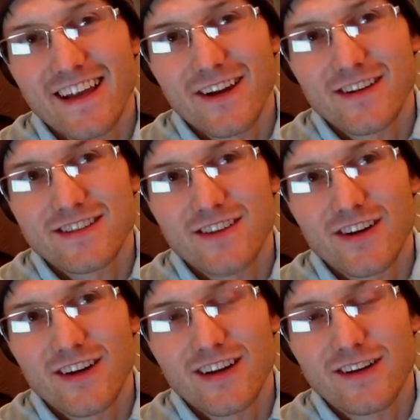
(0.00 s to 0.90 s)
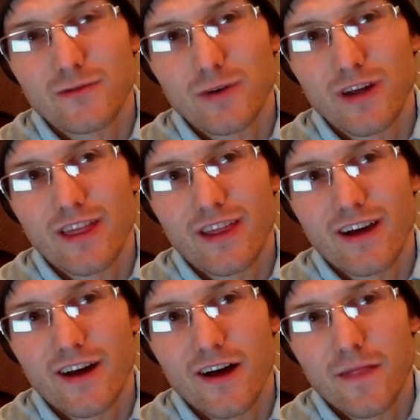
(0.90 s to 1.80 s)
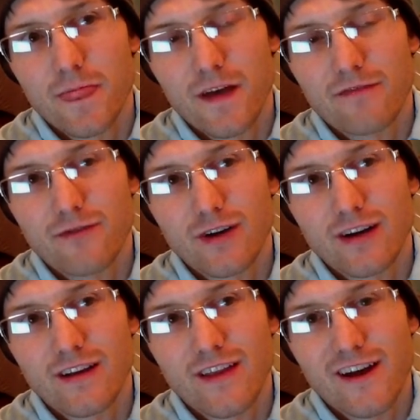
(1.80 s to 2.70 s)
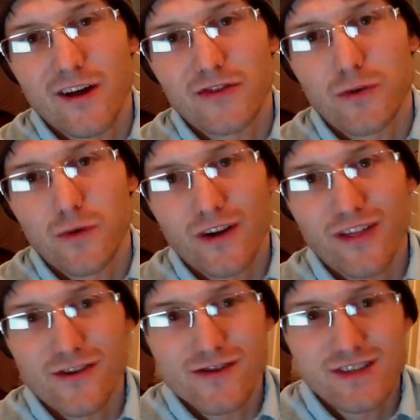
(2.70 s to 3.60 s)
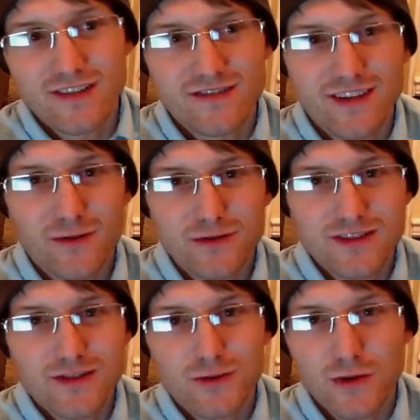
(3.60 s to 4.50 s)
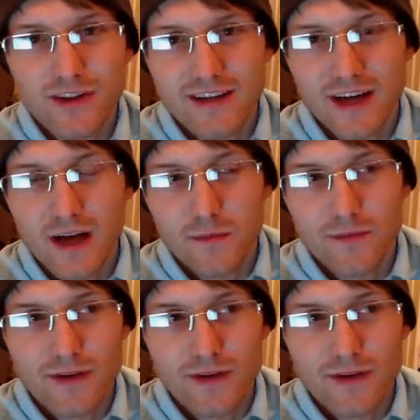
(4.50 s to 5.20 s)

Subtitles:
all started with a friend that also worked third shift and was in school at the time,